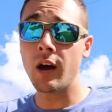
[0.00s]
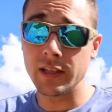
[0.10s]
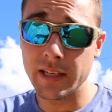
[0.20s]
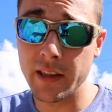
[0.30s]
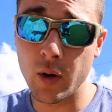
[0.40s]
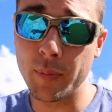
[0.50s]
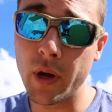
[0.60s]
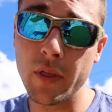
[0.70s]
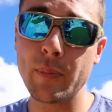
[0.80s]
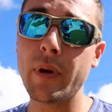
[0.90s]
Honestly, little
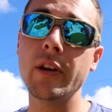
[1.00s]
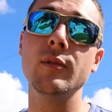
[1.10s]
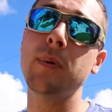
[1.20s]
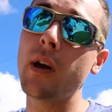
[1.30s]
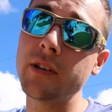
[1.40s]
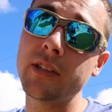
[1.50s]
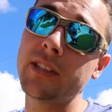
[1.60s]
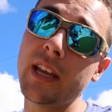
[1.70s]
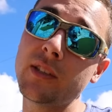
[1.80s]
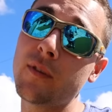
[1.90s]
bro, the Predator Pond just
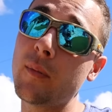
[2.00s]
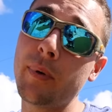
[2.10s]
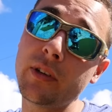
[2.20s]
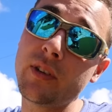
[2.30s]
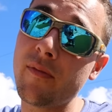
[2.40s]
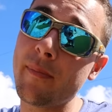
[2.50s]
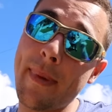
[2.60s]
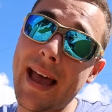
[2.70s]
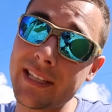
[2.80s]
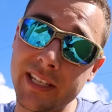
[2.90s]
stands for a bunch of
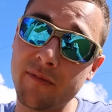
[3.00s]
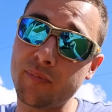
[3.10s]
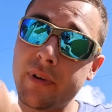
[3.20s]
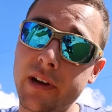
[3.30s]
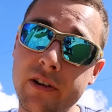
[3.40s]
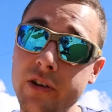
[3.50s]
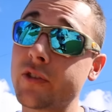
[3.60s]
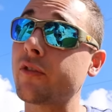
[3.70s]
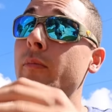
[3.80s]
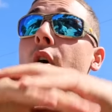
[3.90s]
massive predators
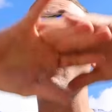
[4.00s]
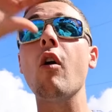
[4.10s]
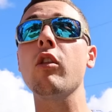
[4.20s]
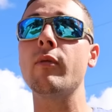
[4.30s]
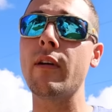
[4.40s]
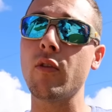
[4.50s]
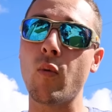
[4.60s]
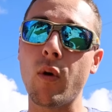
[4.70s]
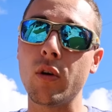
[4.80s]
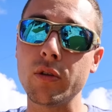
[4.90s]
from all around the
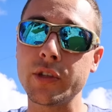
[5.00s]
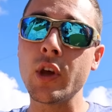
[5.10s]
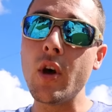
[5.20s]
world,